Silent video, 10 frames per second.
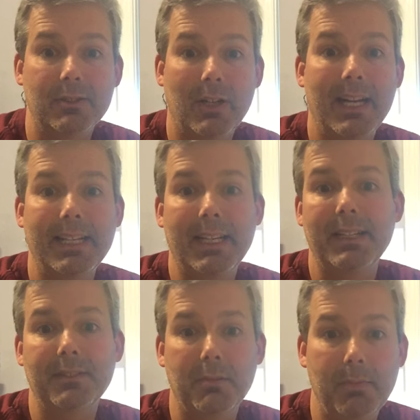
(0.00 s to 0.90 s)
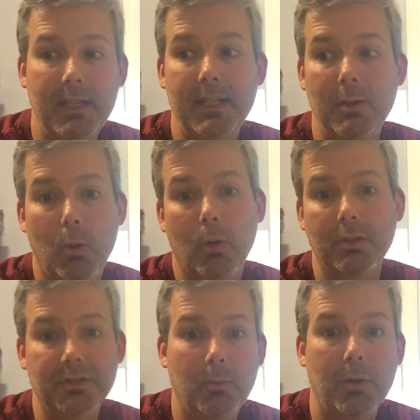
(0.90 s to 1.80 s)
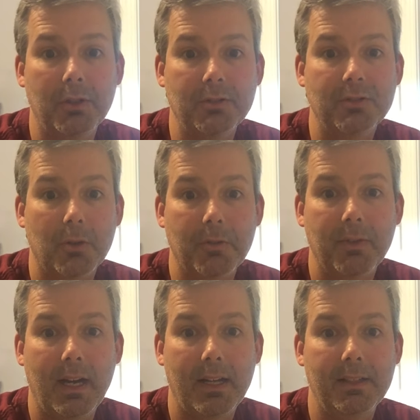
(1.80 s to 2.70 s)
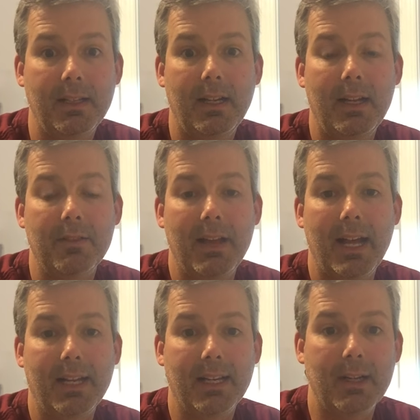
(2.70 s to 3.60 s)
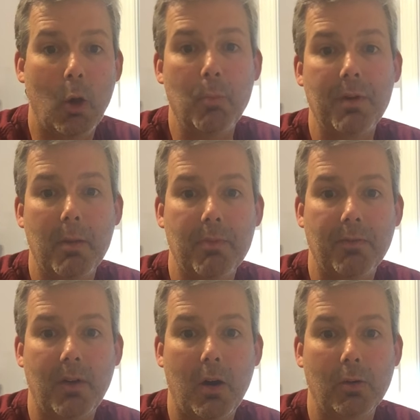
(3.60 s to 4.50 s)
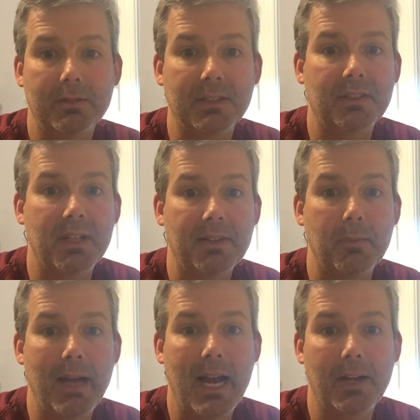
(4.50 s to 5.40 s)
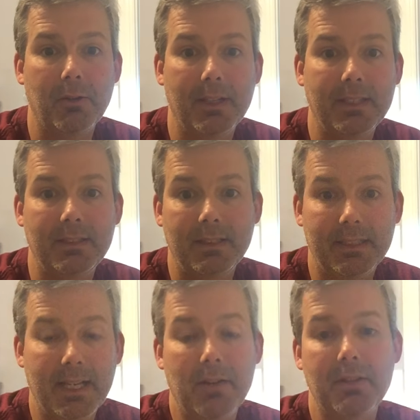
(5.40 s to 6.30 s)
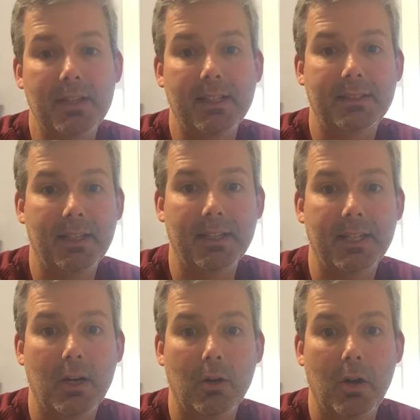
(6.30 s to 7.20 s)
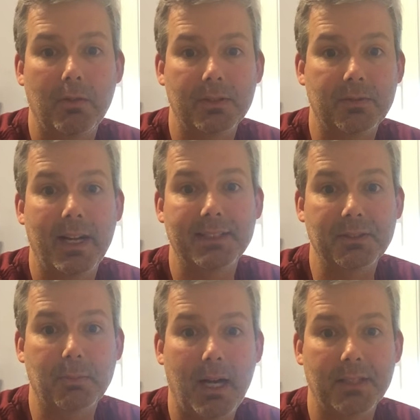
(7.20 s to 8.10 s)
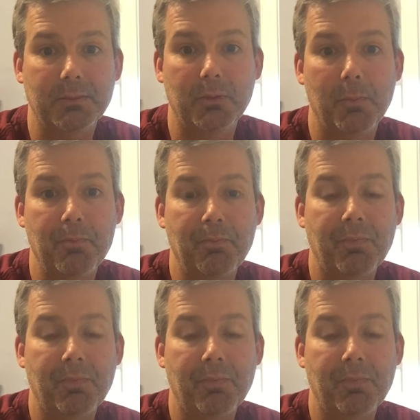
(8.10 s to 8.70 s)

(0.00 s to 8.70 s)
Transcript: Try to get it to me or someone who's certified that can open up the phone, disconnect the battery, get everything taken care of as fast as possible.